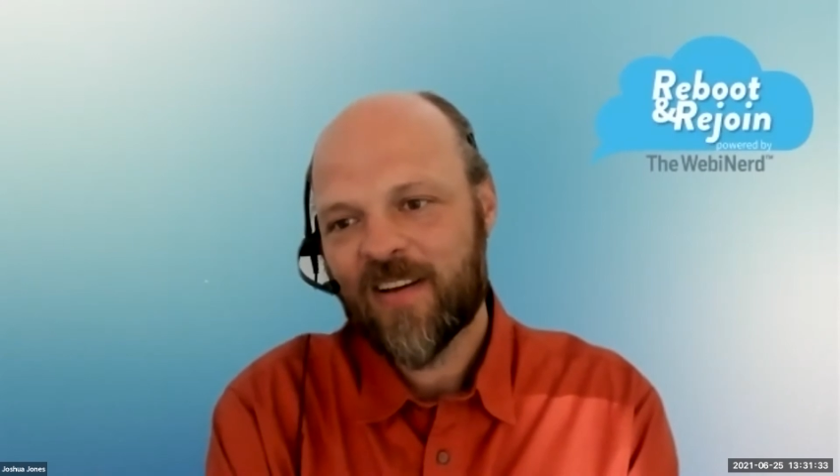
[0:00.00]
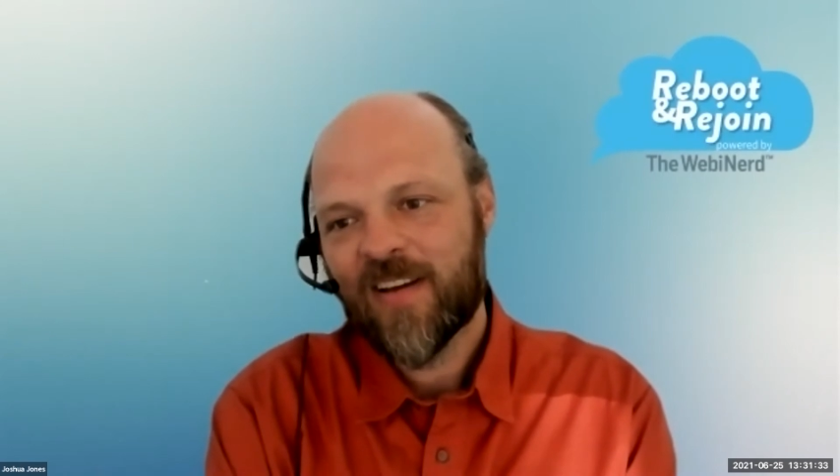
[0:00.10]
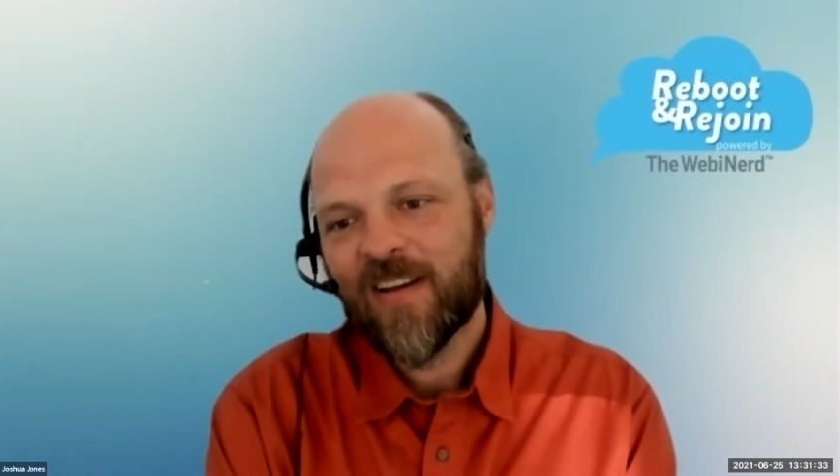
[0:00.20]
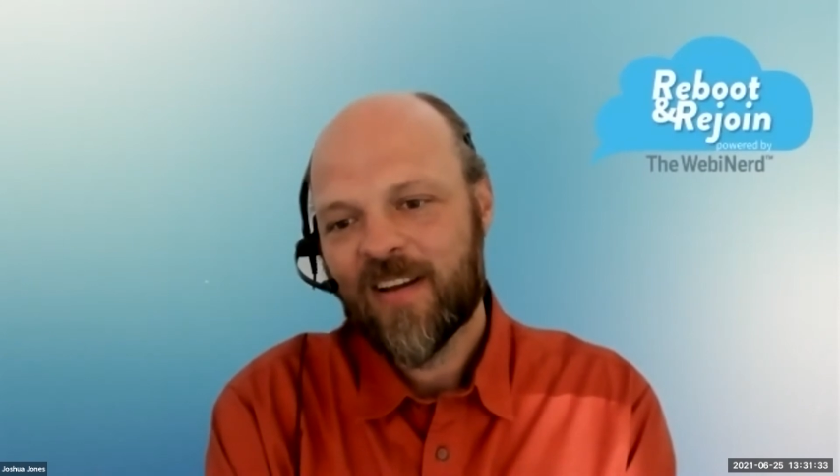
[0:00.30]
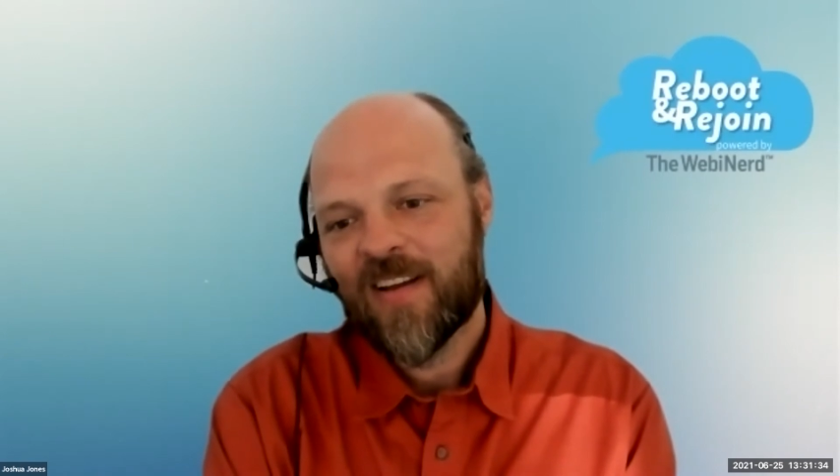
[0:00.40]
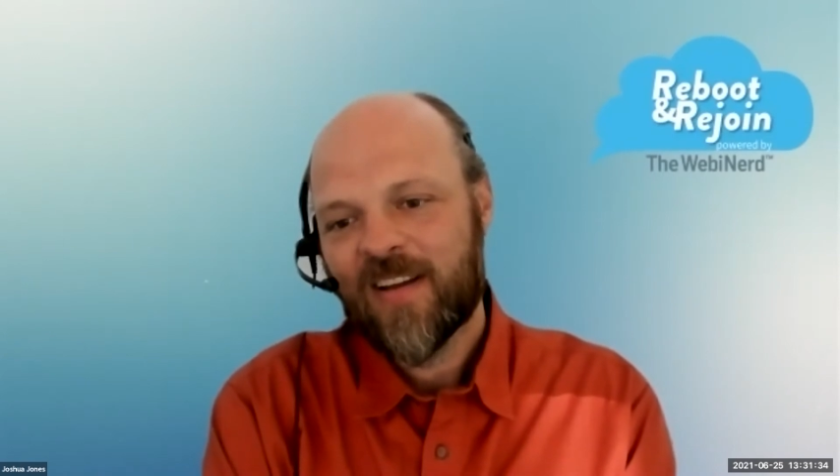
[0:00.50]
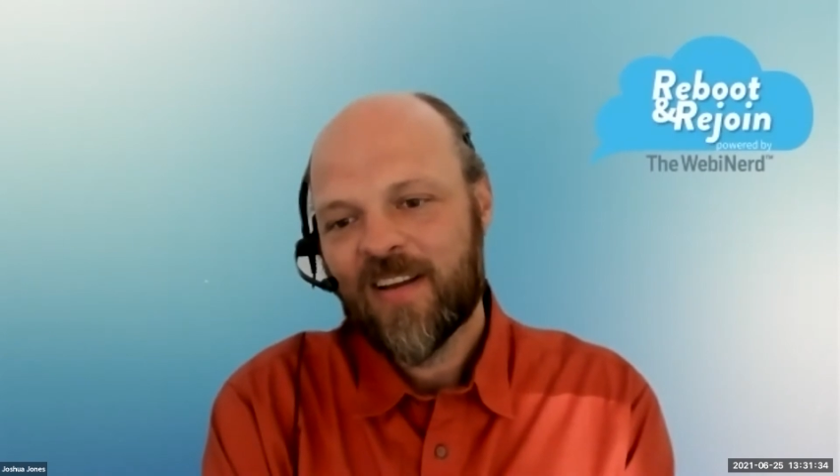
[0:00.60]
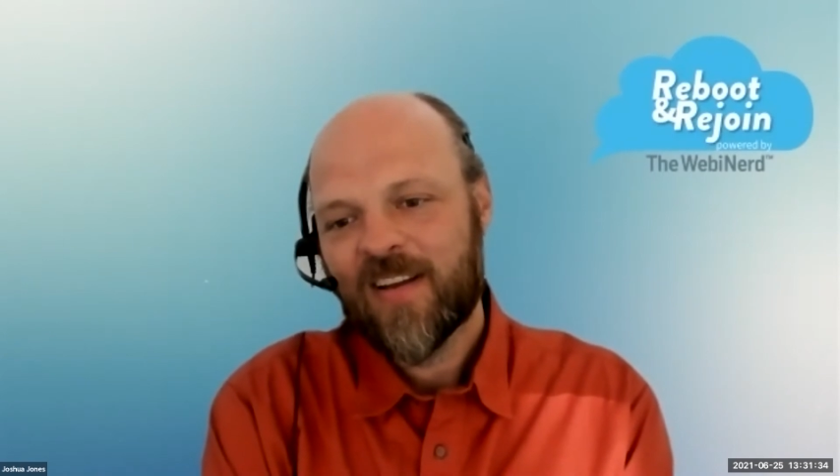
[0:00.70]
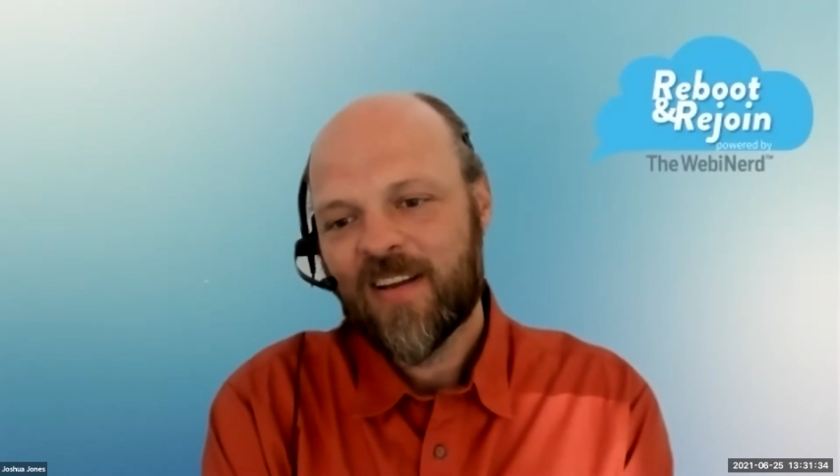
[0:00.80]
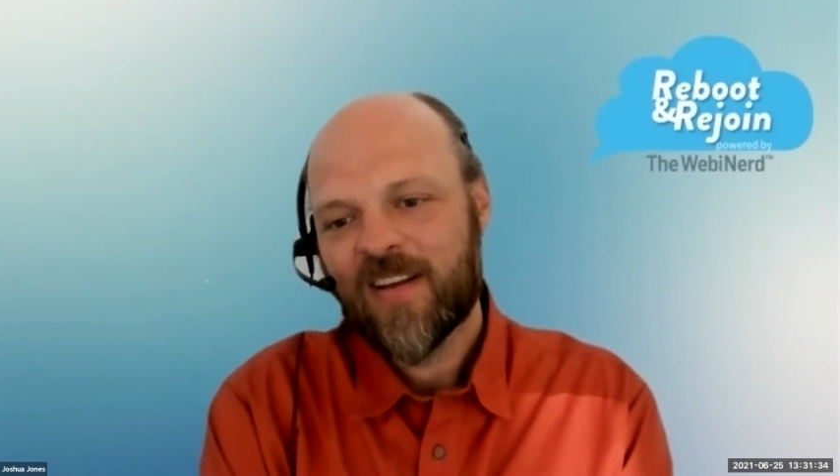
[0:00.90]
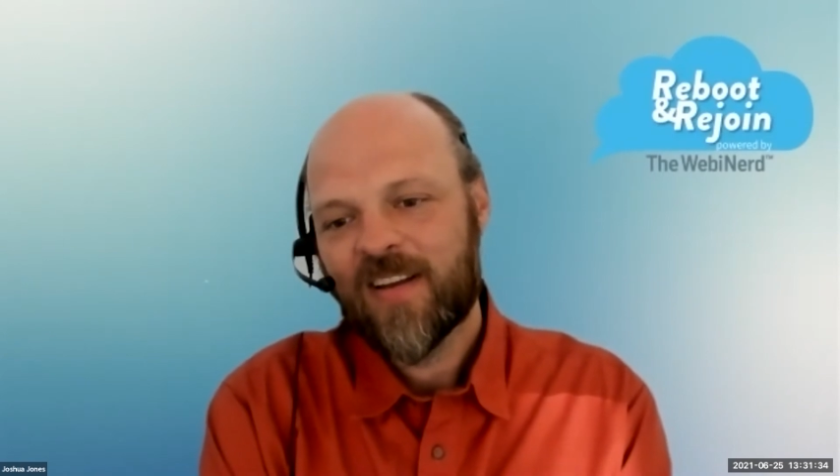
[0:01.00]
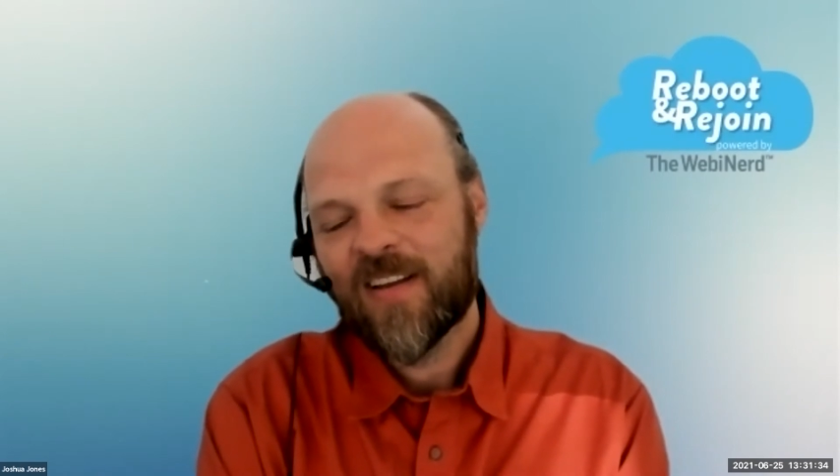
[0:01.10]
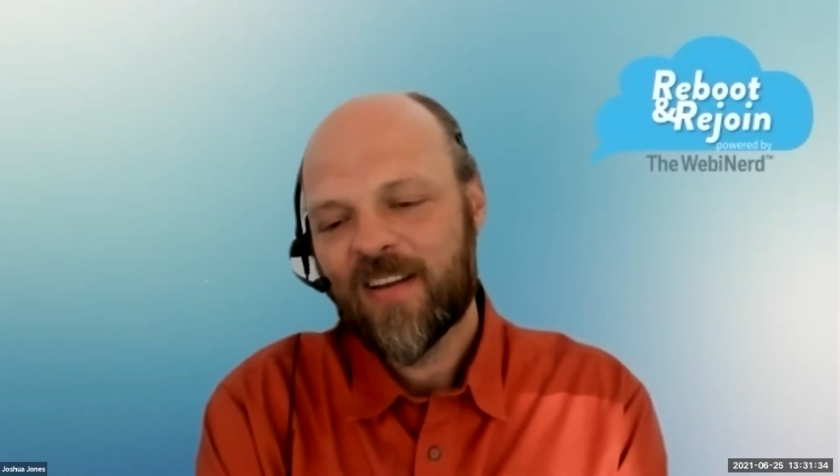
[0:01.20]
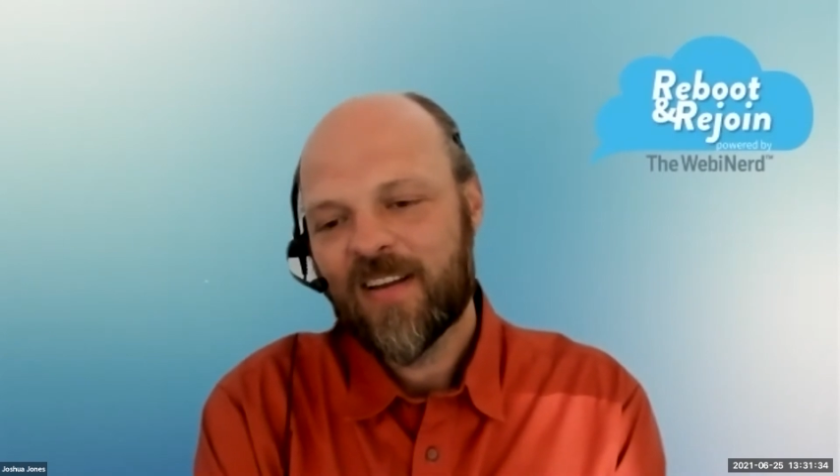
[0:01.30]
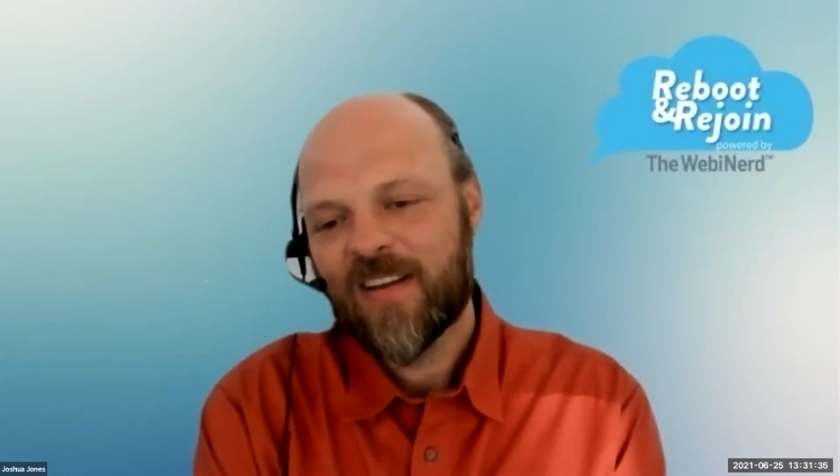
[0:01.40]
Yeah,
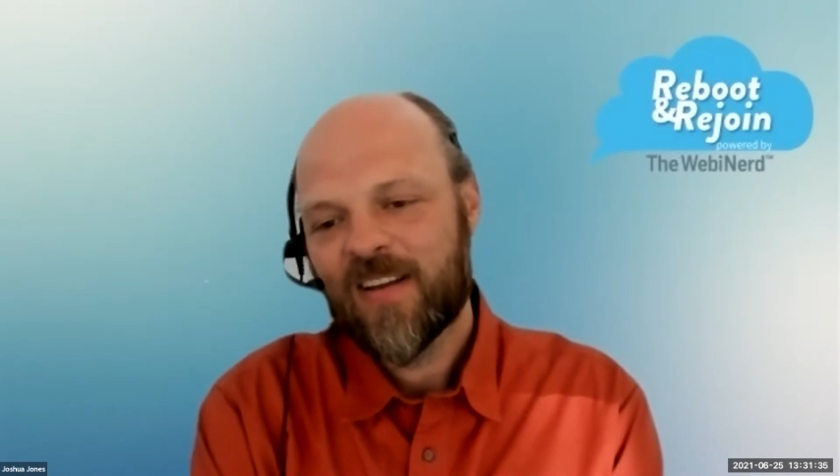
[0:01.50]
you're right.